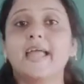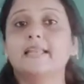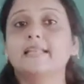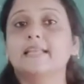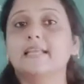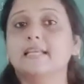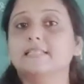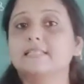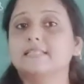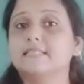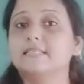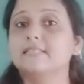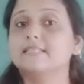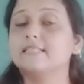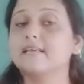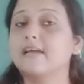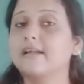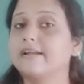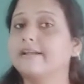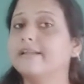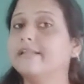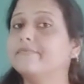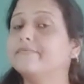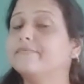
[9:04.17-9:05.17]
and gases
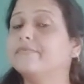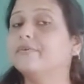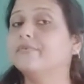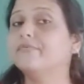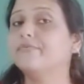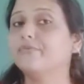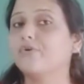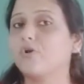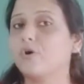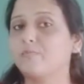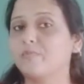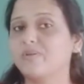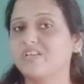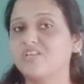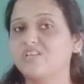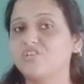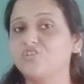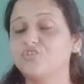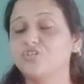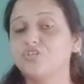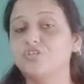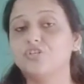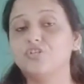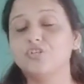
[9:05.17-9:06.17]
are differ from
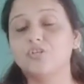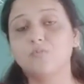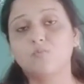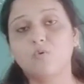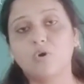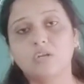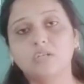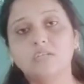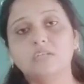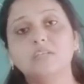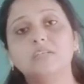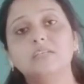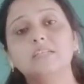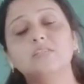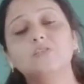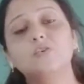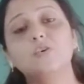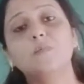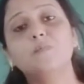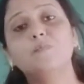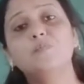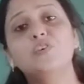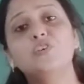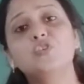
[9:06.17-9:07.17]
each other. The molecules
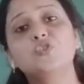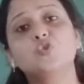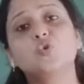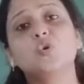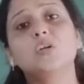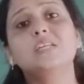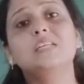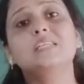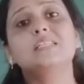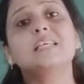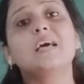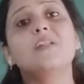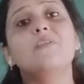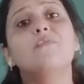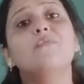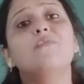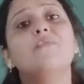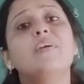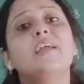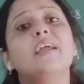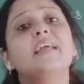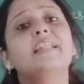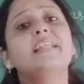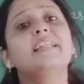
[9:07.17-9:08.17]
of the solids are
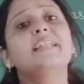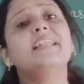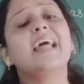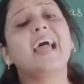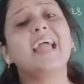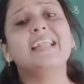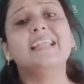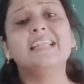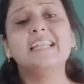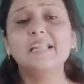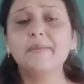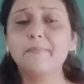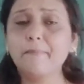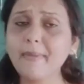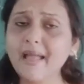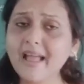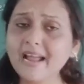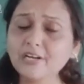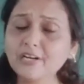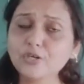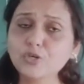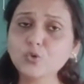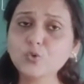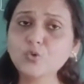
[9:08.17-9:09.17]
very tightly
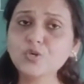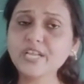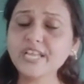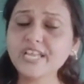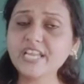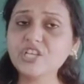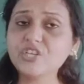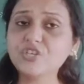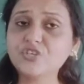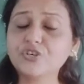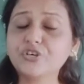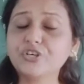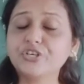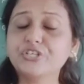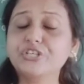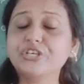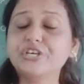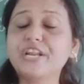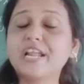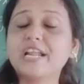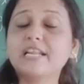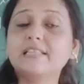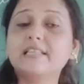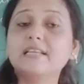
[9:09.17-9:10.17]
packed to each other
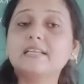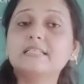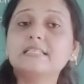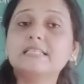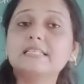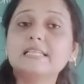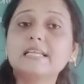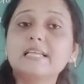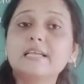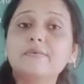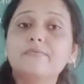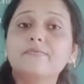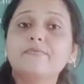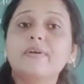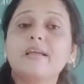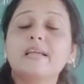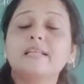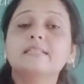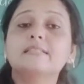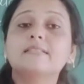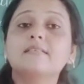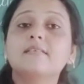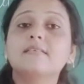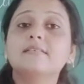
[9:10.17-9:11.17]
and their shape
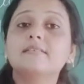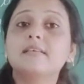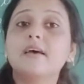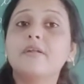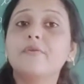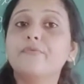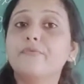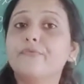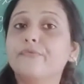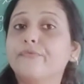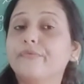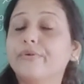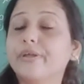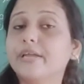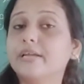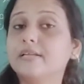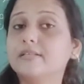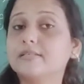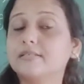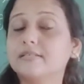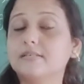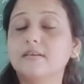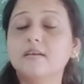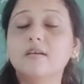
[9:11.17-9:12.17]
and size are
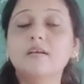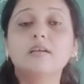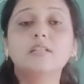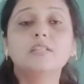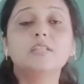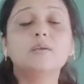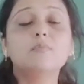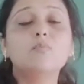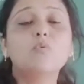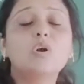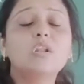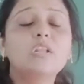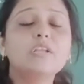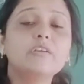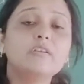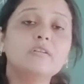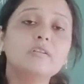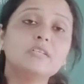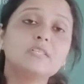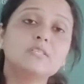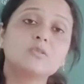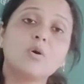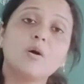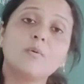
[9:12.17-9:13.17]
fixed. The
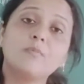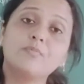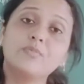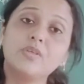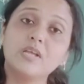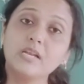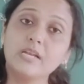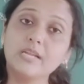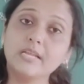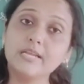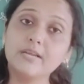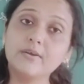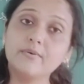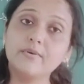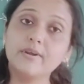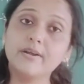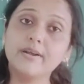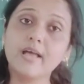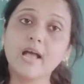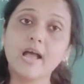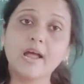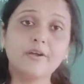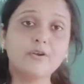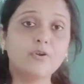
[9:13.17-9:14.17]
molecules of the
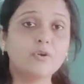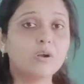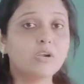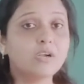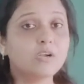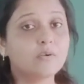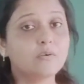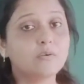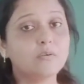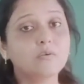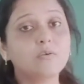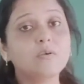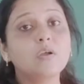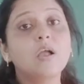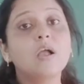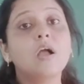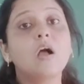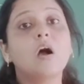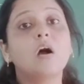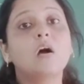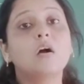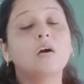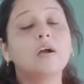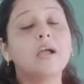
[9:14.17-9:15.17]
liquid are not
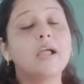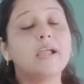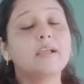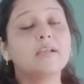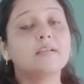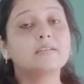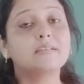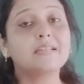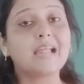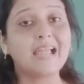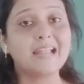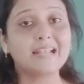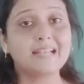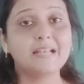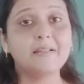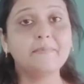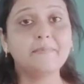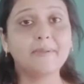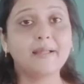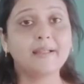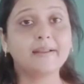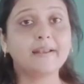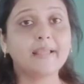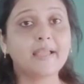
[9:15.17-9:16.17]
tightly
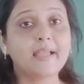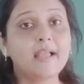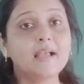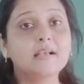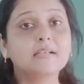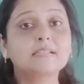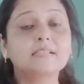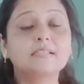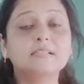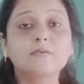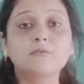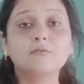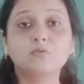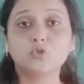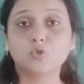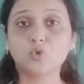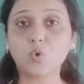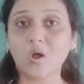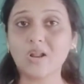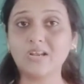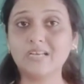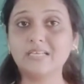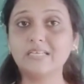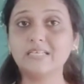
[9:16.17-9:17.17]
packed as the
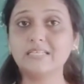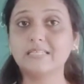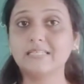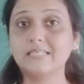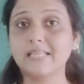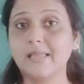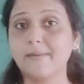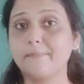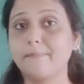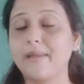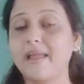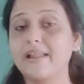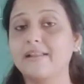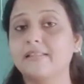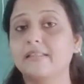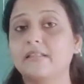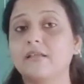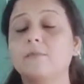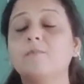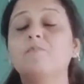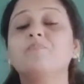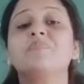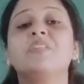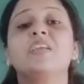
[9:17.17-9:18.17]
solid shape and
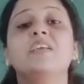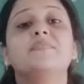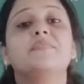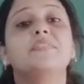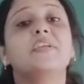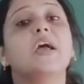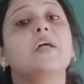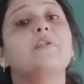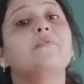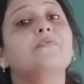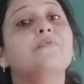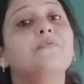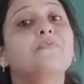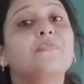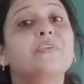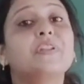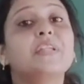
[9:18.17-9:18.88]
they are